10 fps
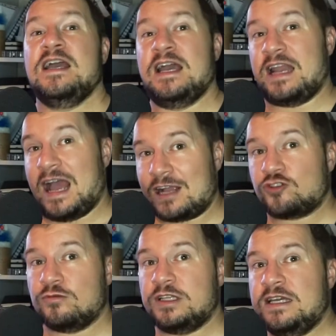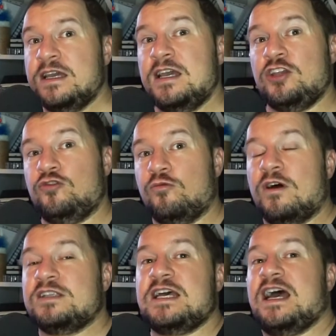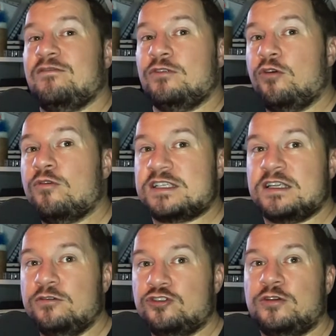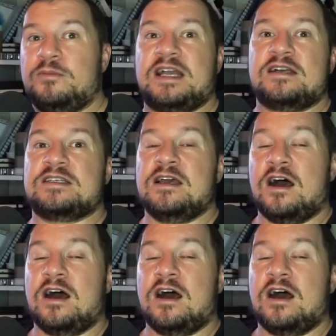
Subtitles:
And actually, you want to have low resolution because